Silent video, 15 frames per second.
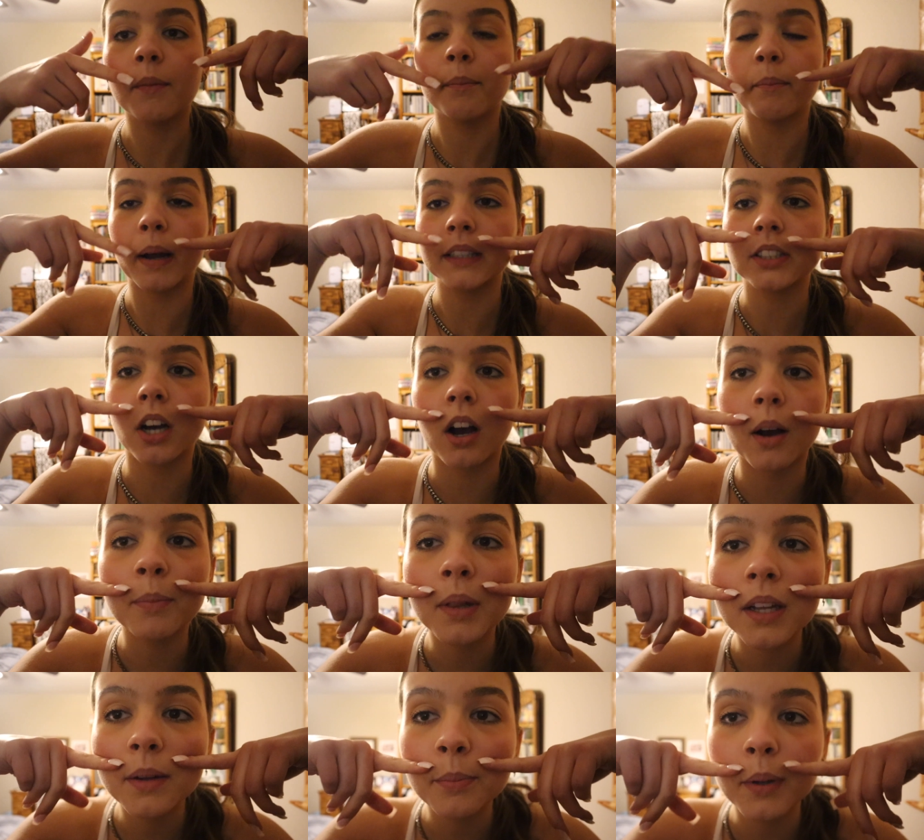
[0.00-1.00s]
My
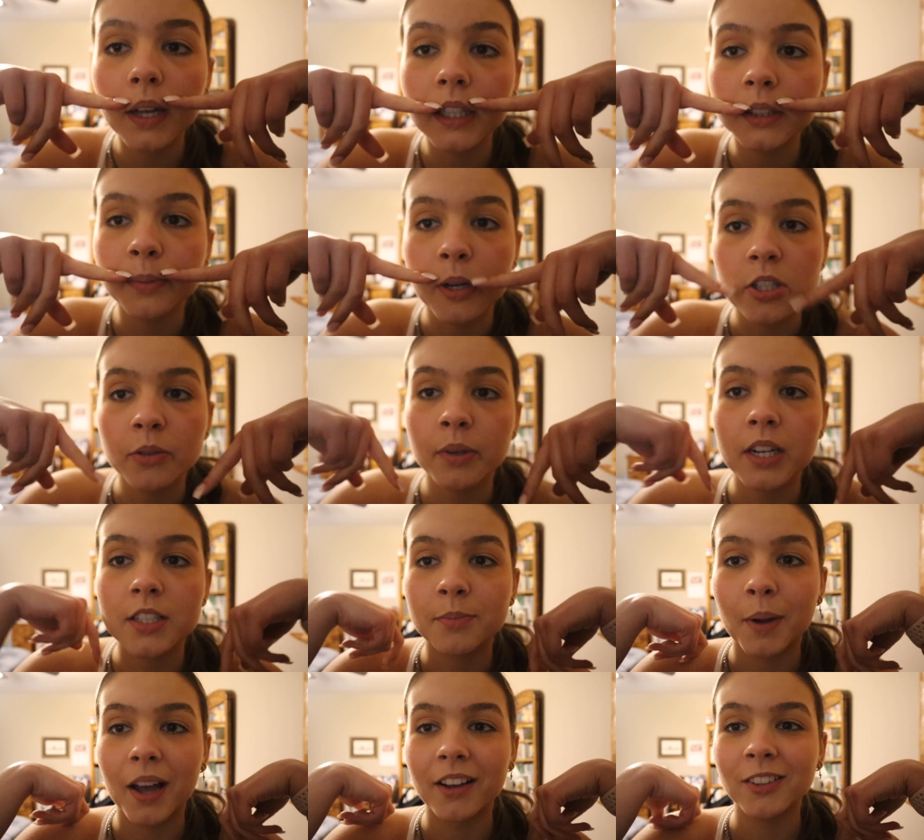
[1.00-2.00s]
top lip, especially when I
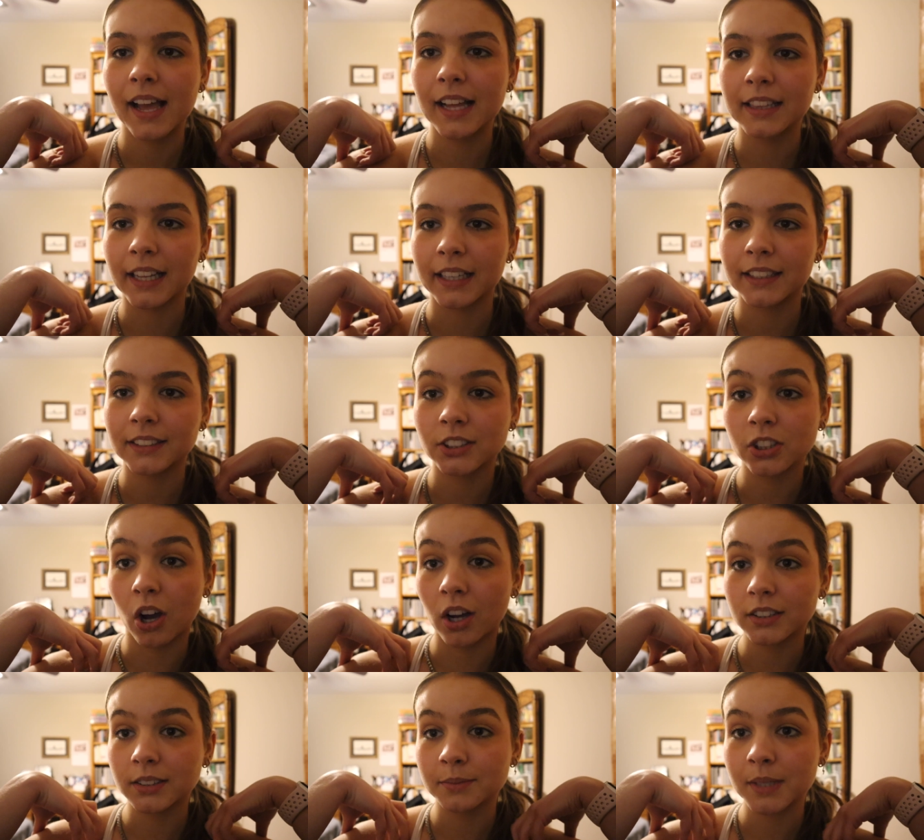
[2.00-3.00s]
smile and like
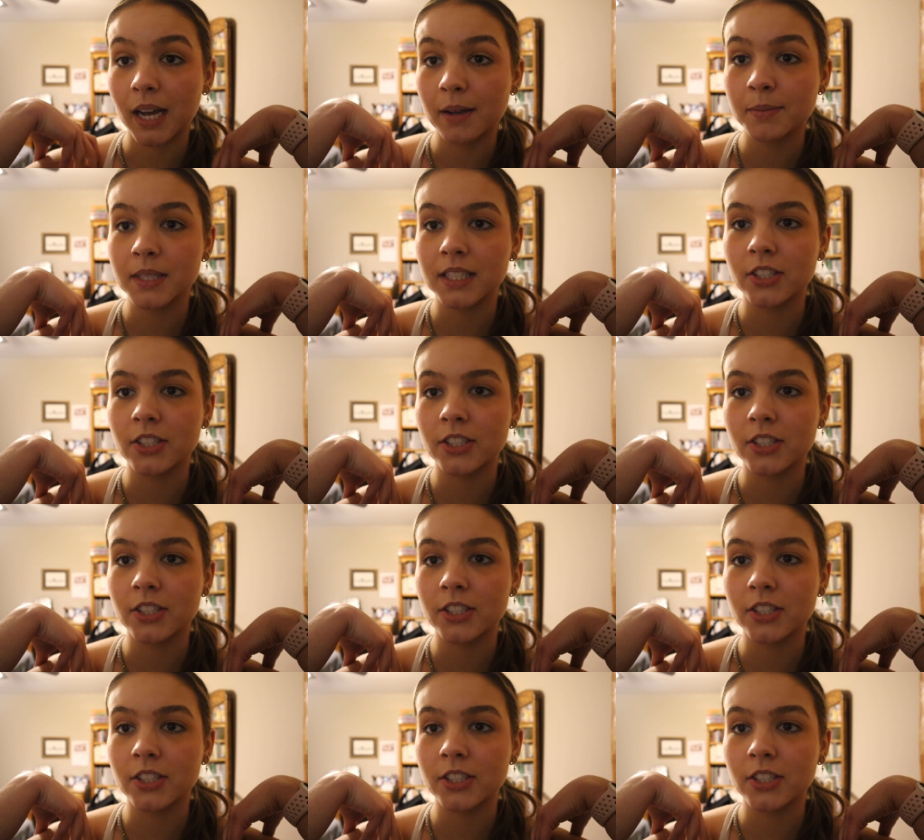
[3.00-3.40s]
talk sometimes,